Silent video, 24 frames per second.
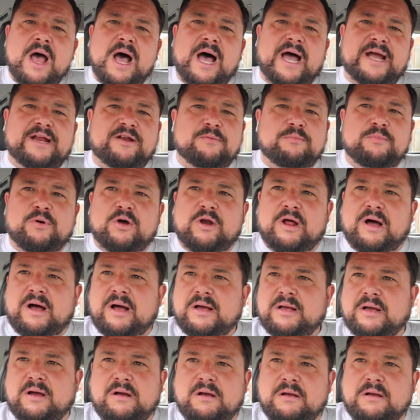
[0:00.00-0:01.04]
Hayden Muller,
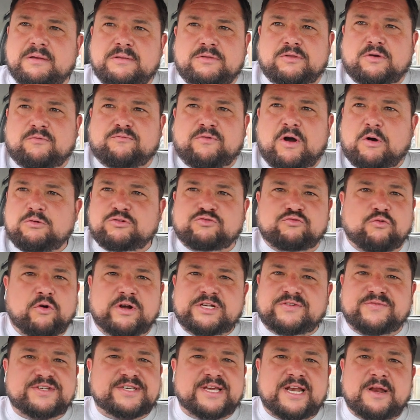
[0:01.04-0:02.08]
the Rolls
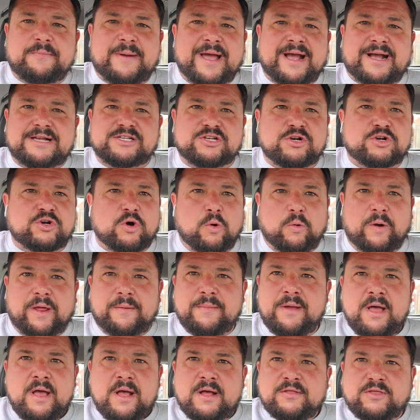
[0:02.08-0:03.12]
Royce of a centre back, as I call him,